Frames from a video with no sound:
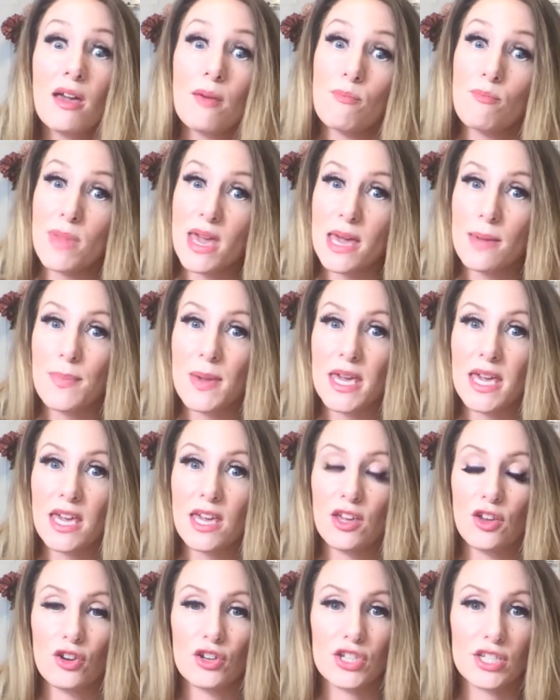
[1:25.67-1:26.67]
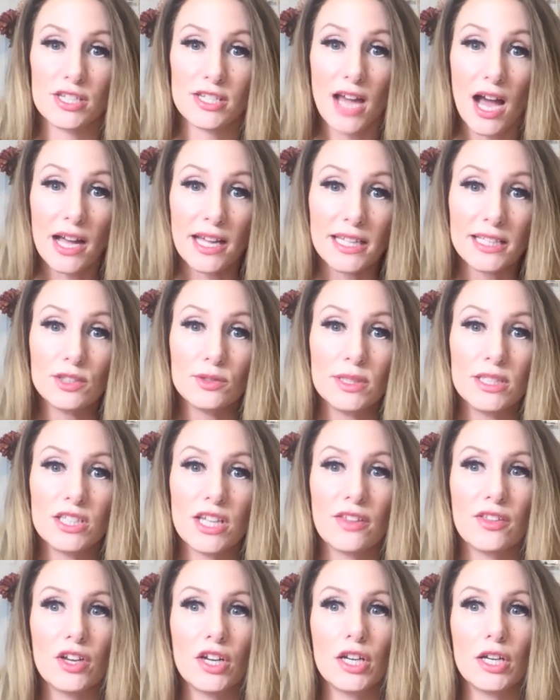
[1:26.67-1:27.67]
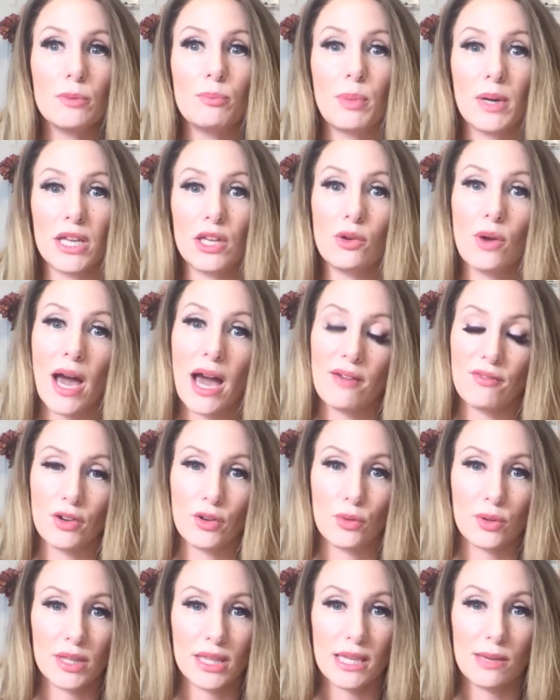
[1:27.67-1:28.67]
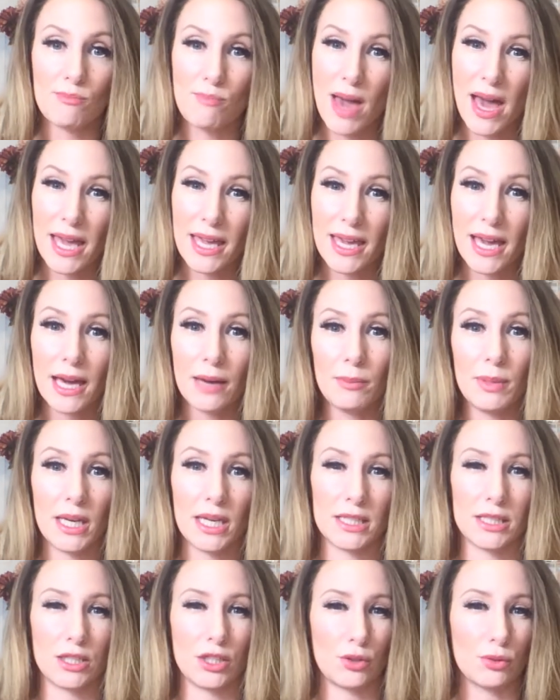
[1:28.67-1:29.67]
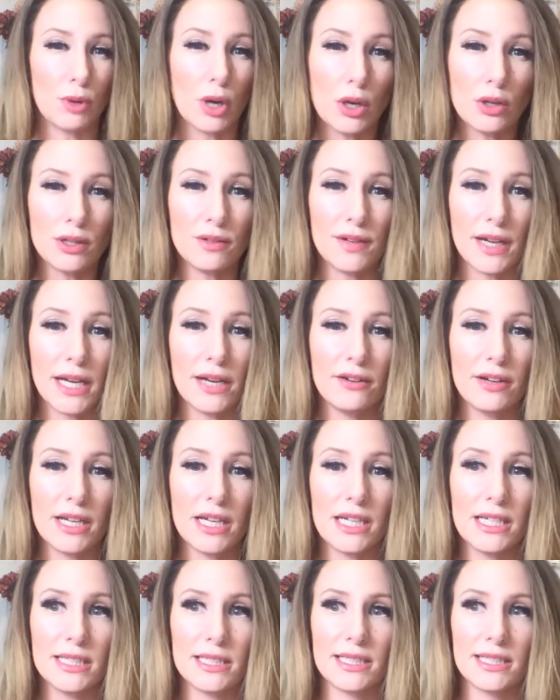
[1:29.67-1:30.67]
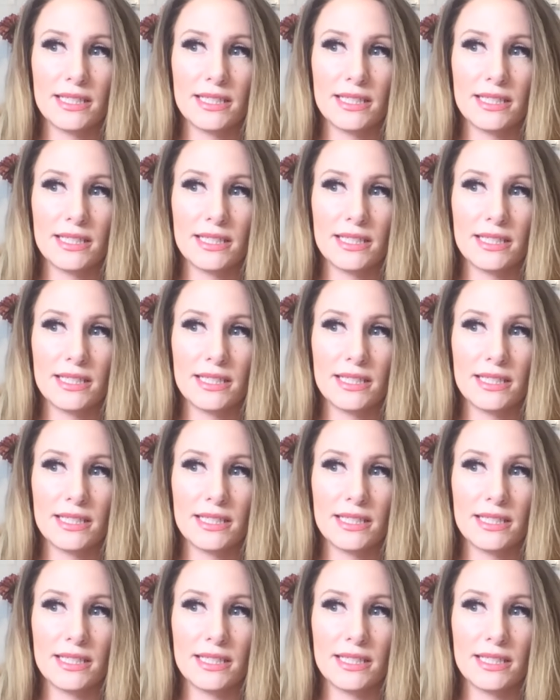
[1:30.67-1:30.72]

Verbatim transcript: Maybe you're just talking to each other, but you haven't really met yet because of coronavirus.